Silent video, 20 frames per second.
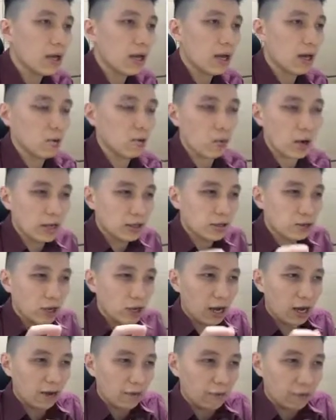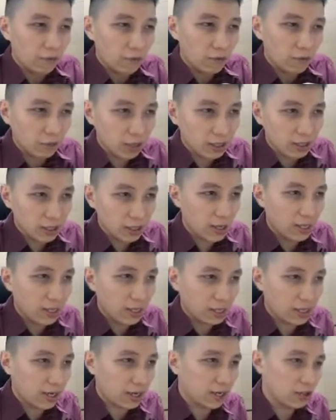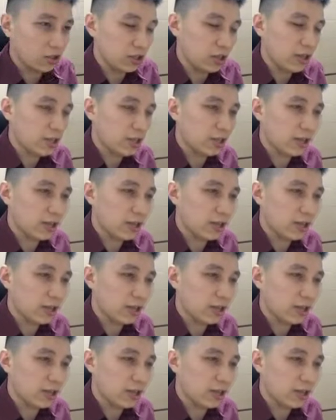And when you have greater kinetic energy,